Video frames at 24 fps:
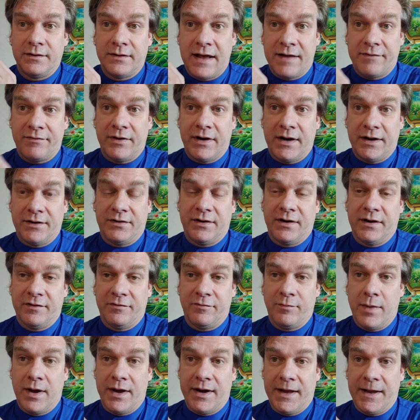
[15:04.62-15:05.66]
definition
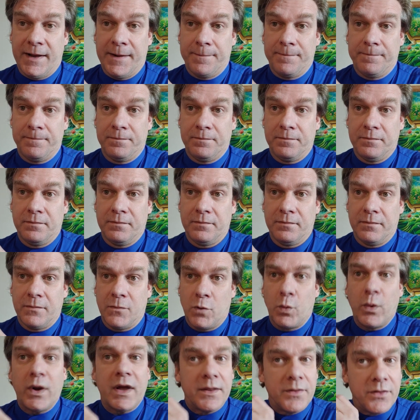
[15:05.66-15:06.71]
of money.
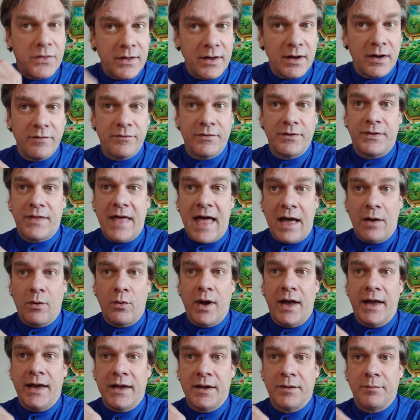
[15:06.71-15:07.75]
We can think of it that
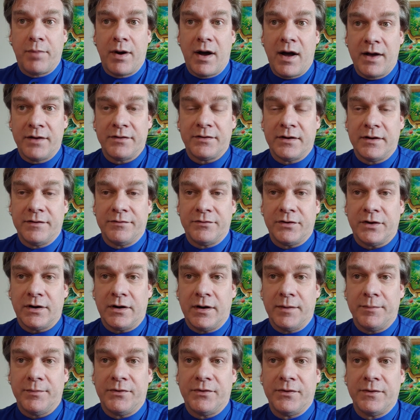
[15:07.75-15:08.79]
way in positive
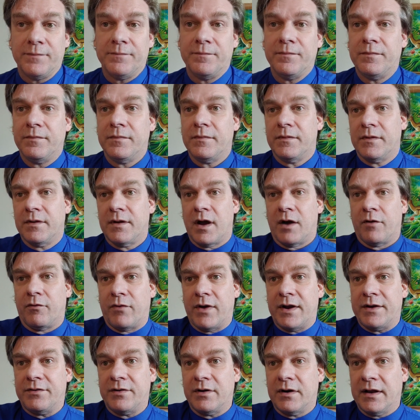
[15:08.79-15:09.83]
terms.
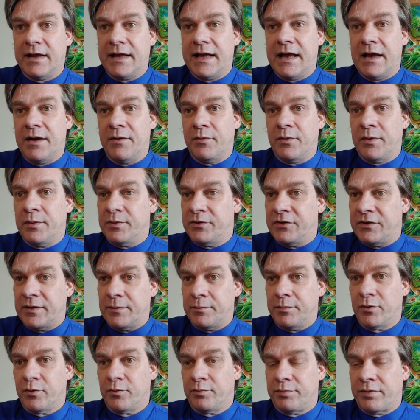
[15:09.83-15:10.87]
Originally, it was
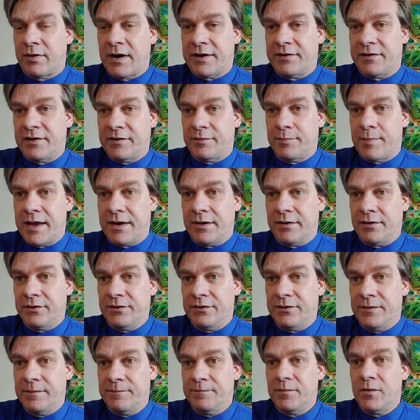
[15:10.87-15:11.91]
simple precious
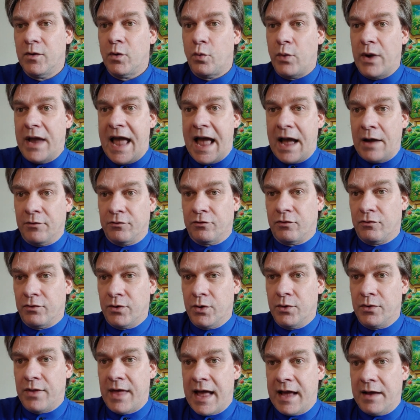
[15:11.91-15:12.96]
metals. We
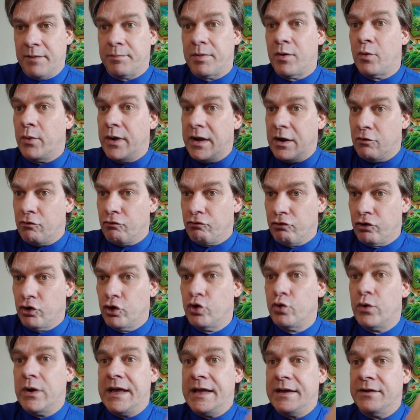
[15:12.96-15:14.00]
outgrew that, but we
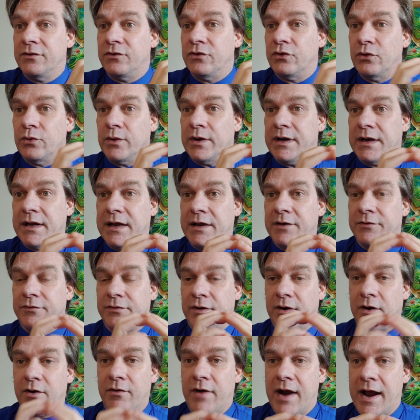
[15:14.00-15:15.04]
grew into a need
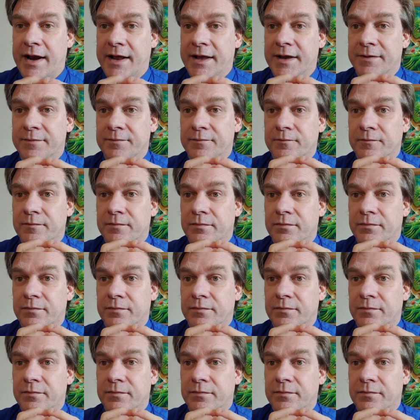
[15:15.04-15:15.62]
for credit,